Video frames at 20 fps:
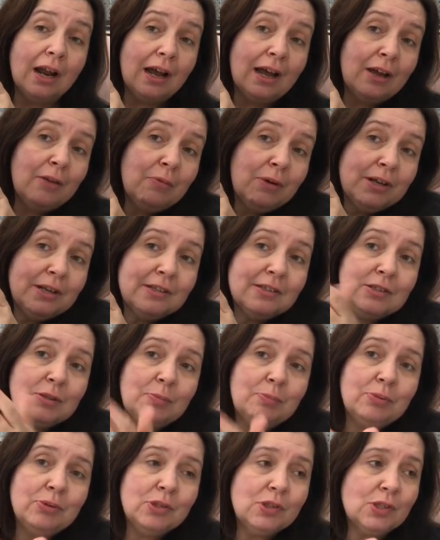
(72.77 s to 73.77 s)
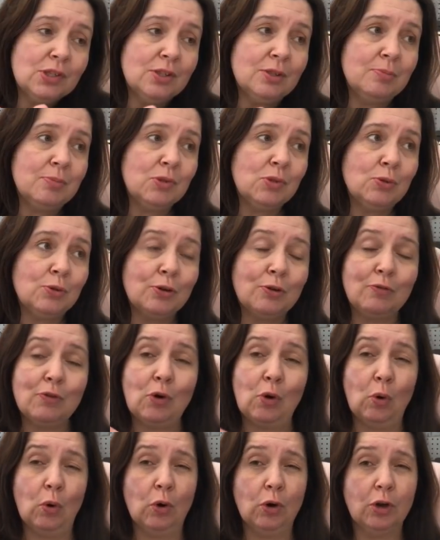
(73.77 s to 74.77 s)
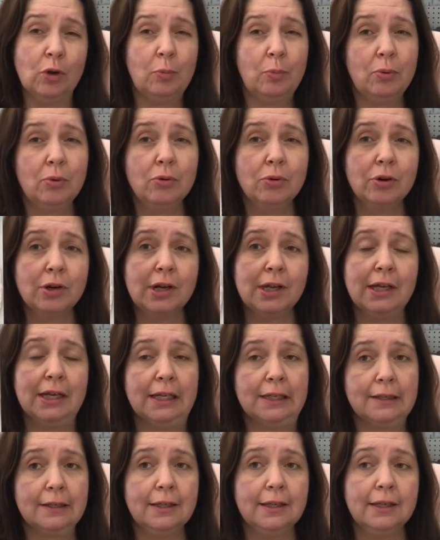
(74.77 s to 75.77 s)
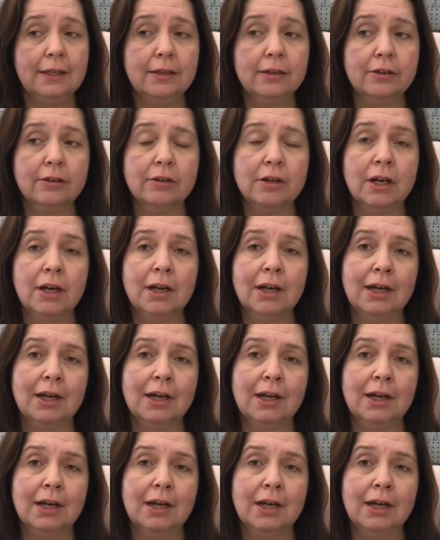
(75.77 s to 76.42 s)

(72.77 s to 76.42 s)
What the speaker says: I wanted to put some sort of corkboard in here.